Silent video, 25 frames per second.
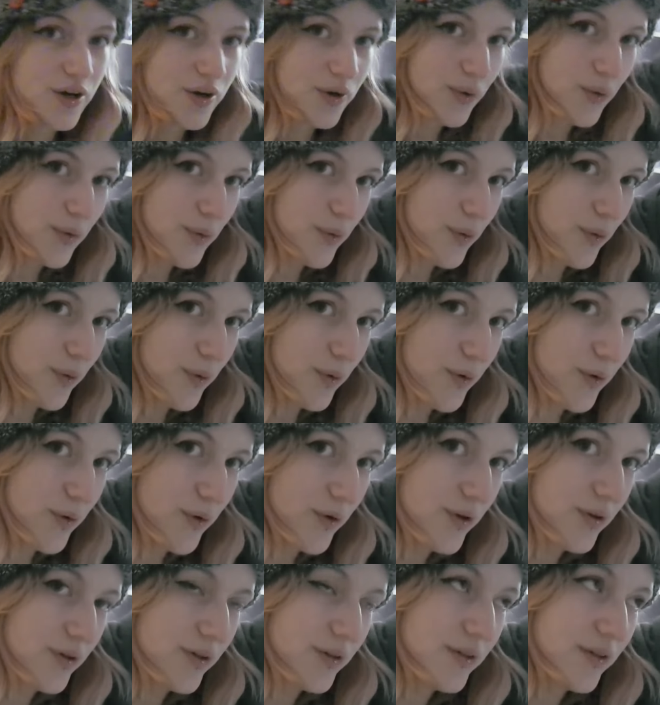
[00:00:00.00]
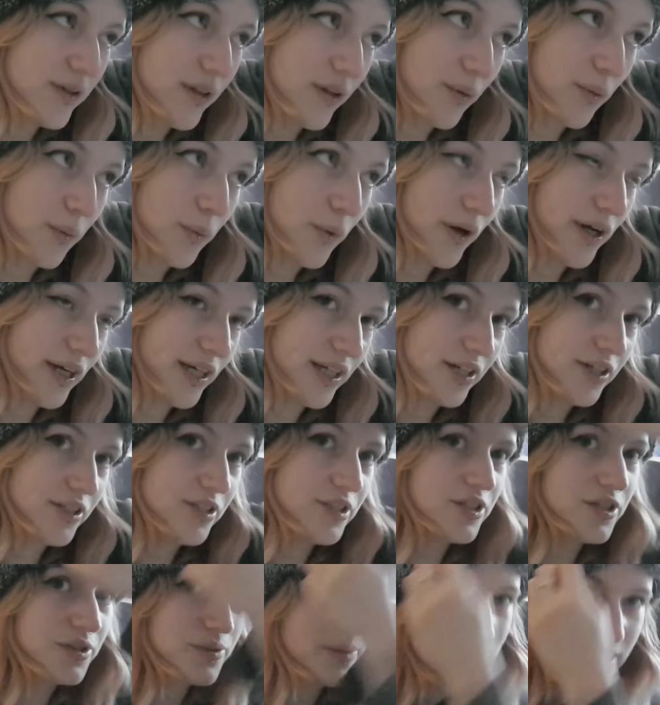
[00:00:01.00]
Or what I could
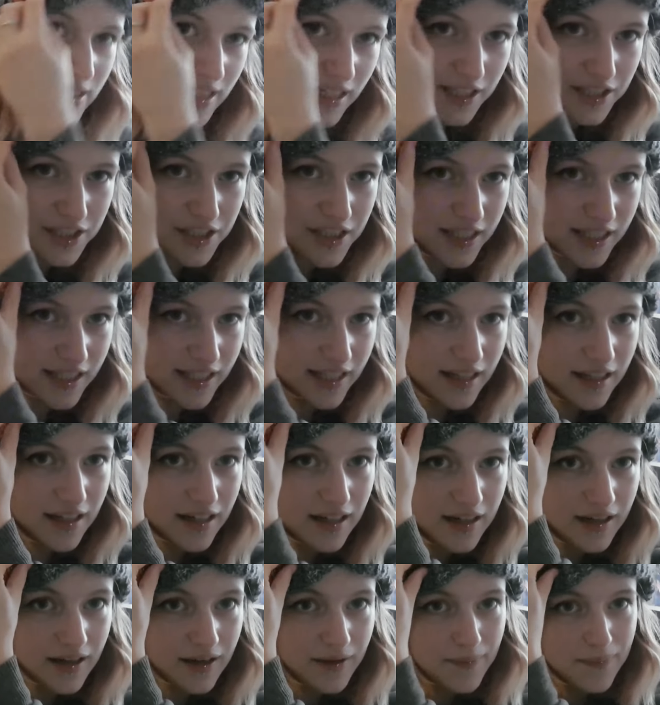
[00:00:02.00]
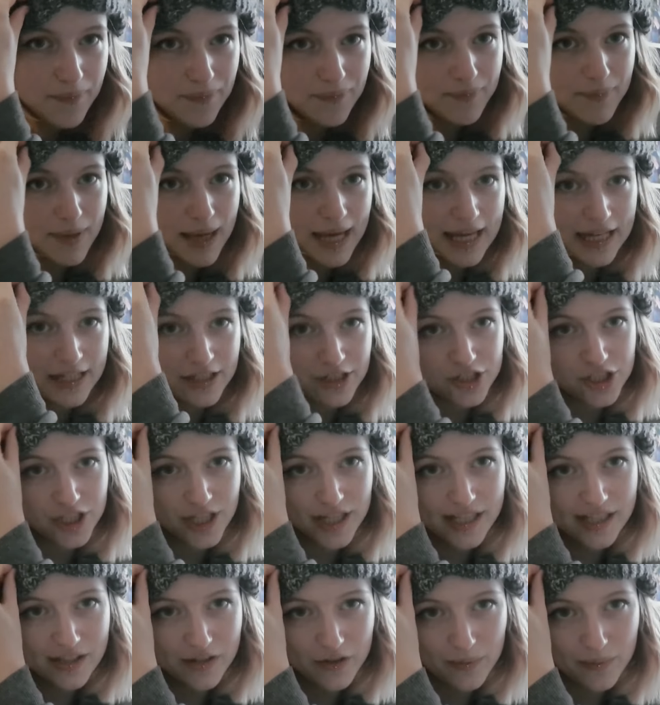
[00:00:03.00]
do is actually pinch it a little